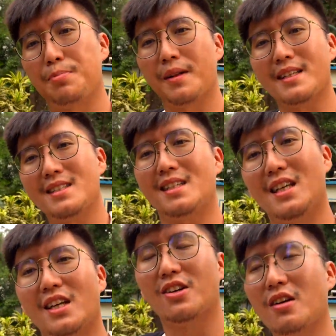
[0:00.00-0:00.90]
place
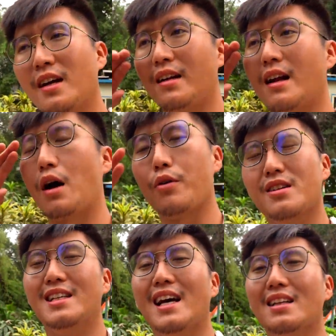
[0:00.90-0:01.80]
here in
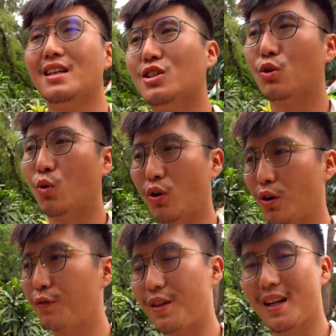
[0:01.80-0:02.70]
our Delhi tour
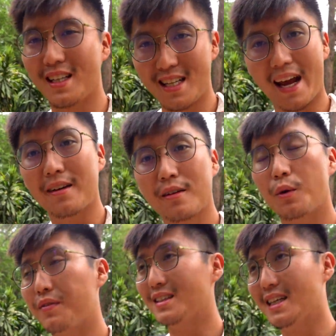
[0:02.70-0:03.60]
for the day.
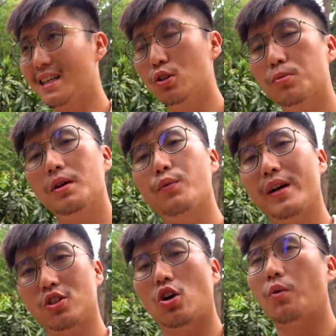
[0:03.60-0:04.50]
We've had to take a little bit of a
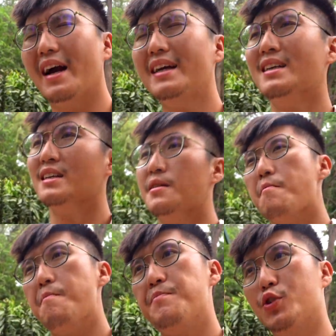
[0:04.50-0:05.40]
rickshaw ride.
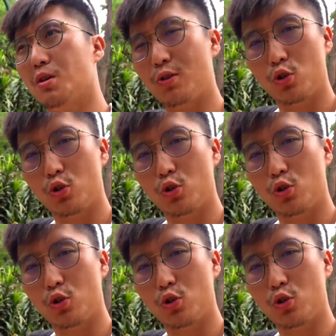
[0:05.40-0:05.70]
It took about